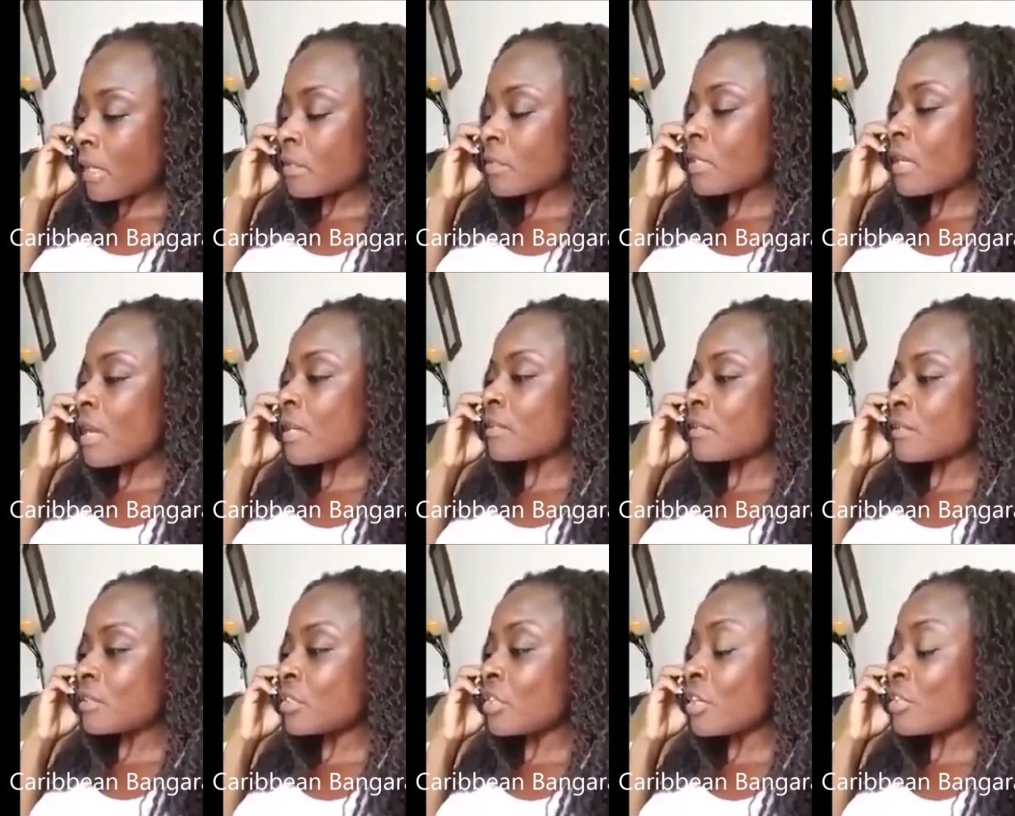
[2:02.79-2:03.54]
And
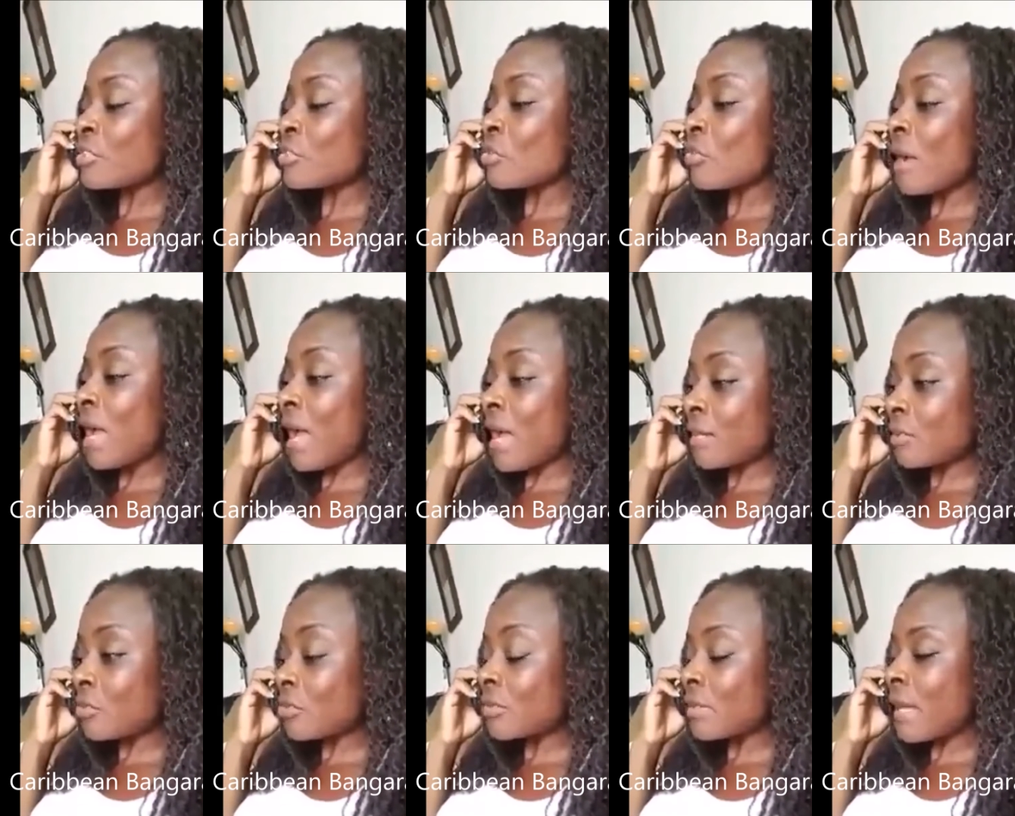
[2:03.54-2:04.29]
just to
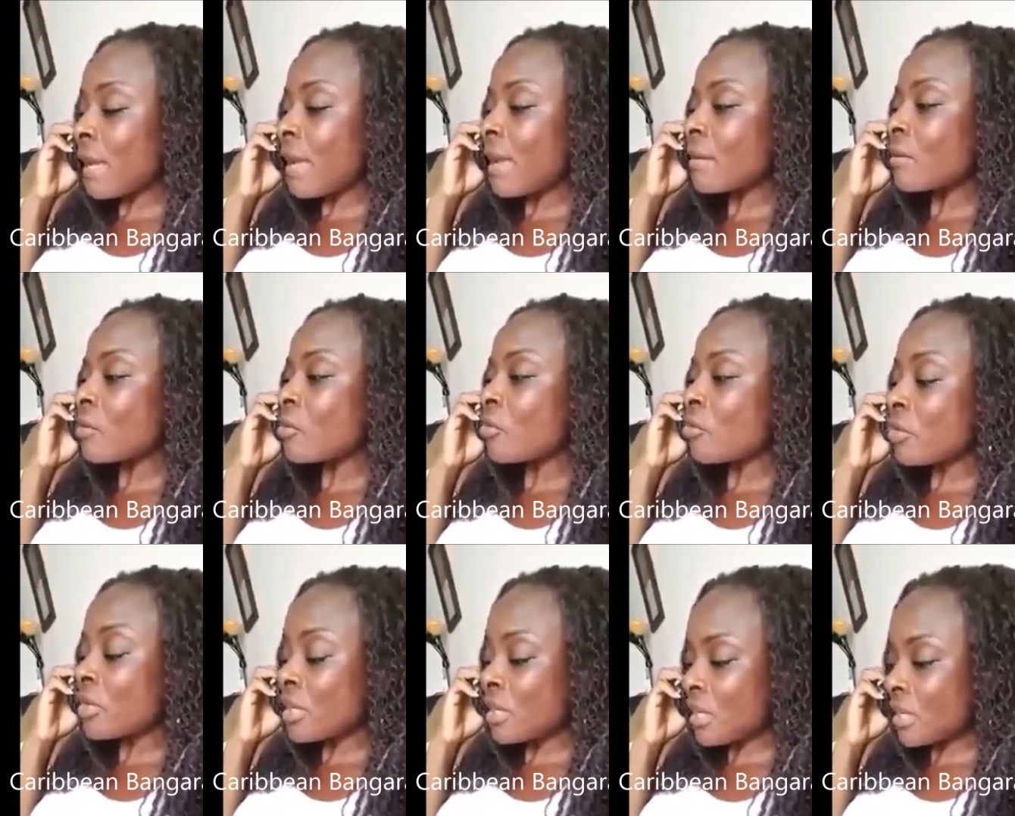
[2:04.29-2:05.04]
add to that,
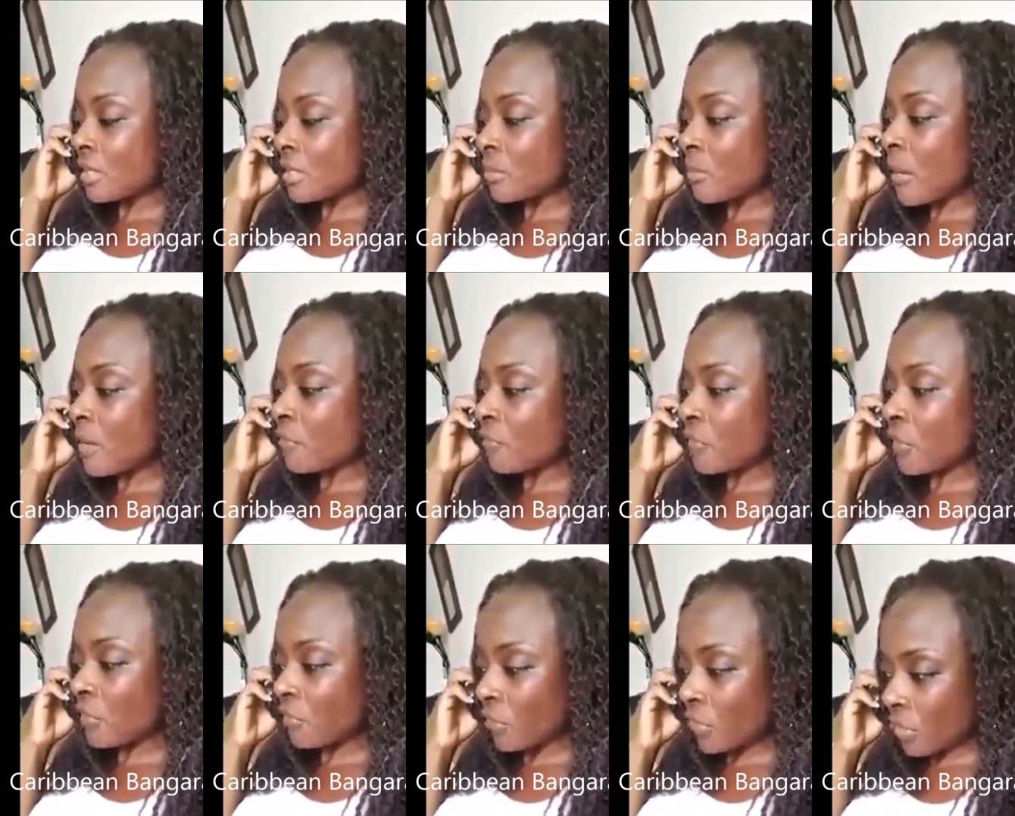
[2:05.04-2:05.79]
green is my
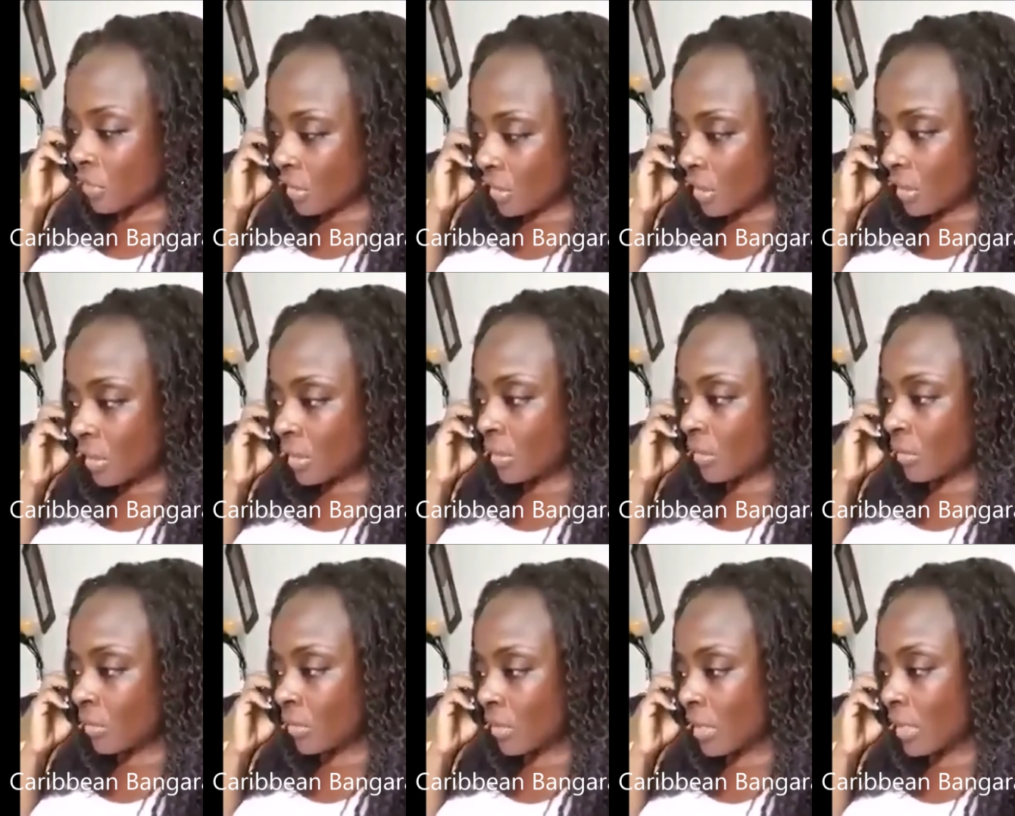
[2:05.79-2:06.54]
favorite color,
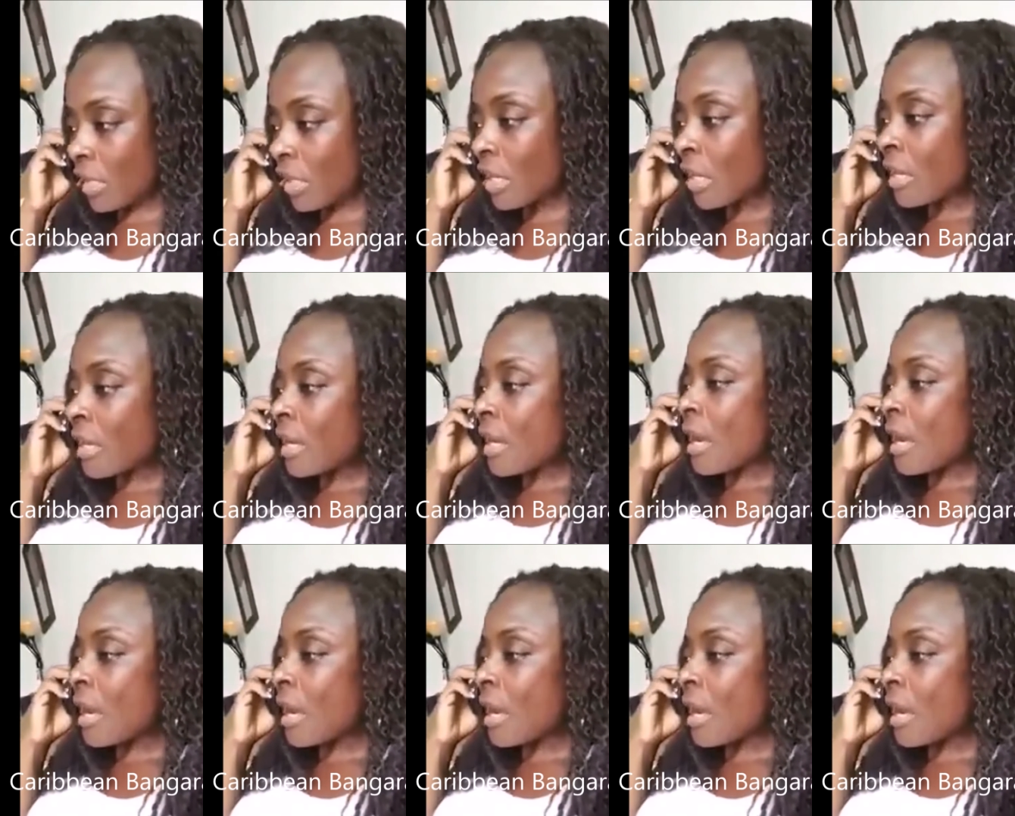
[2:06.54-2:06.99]
okay?